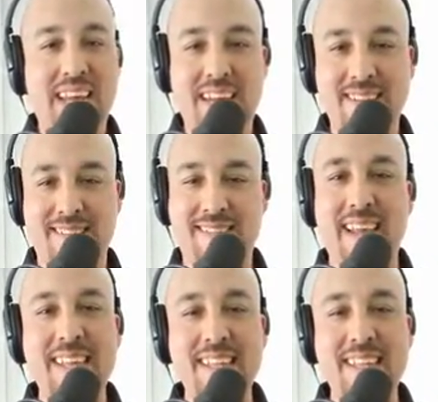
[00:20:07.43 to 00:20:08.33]
He can
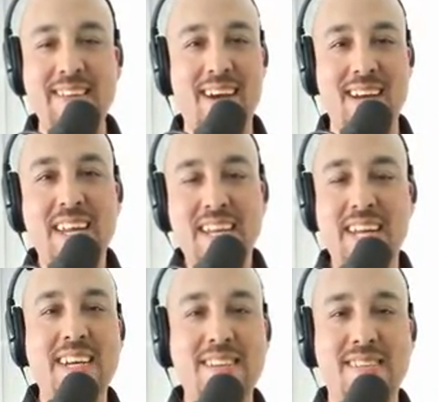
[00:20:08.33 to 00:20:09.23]
say that he's done.
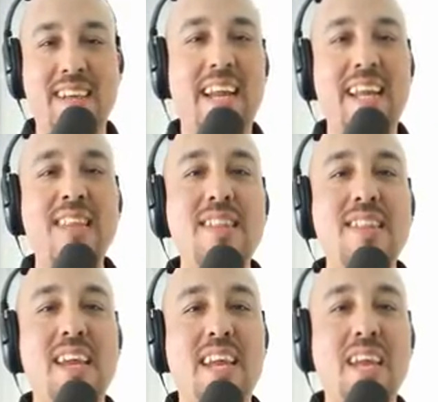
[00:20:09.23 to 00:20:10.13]
He can say
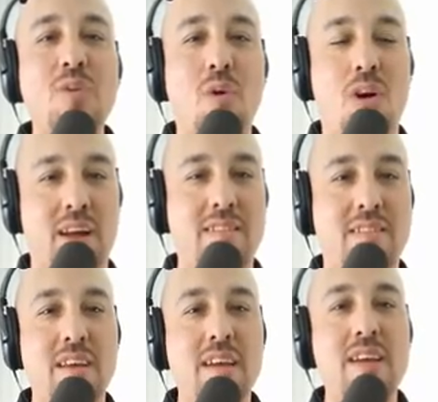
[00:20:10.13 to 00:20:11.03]
anything he
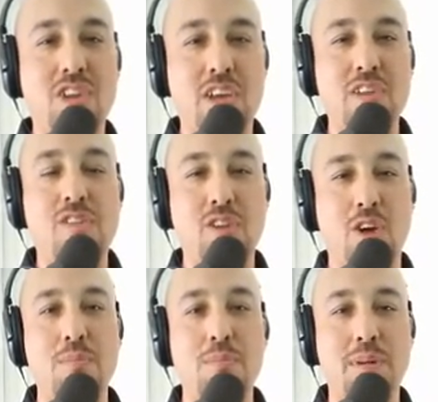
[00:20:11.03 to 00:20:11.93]
wants. Just
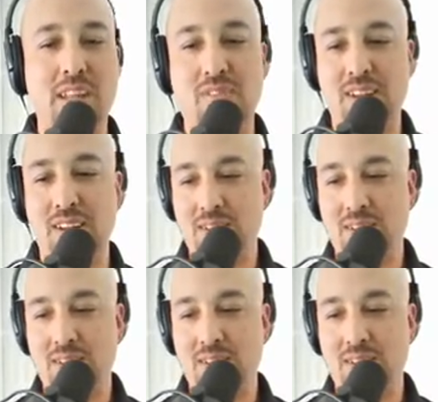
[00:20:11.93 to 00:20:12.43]
don't believe it.